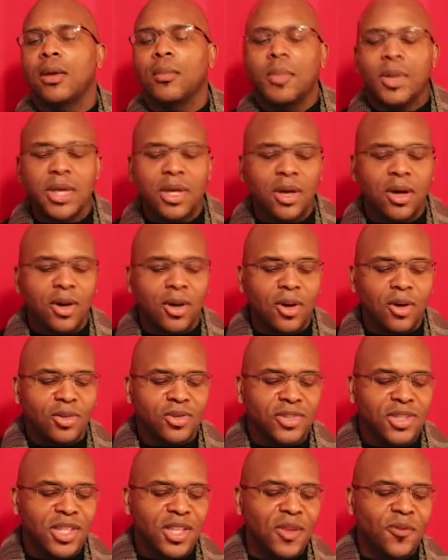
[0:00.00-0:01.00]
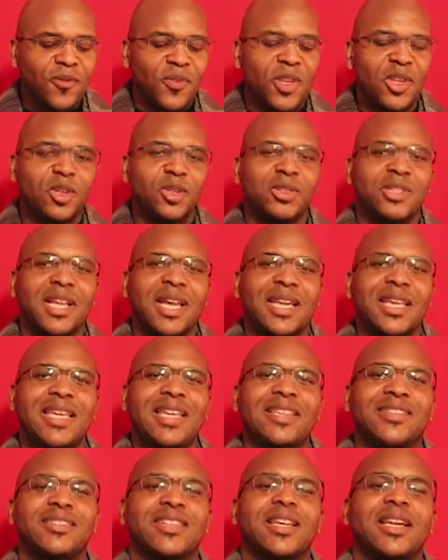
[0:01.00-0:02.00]
Because he feels like
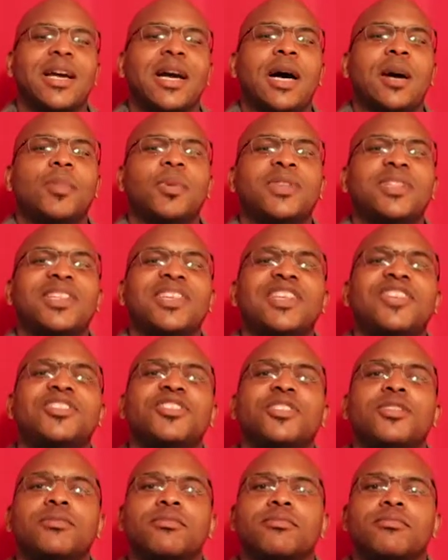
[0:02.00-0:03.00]
he's in competition.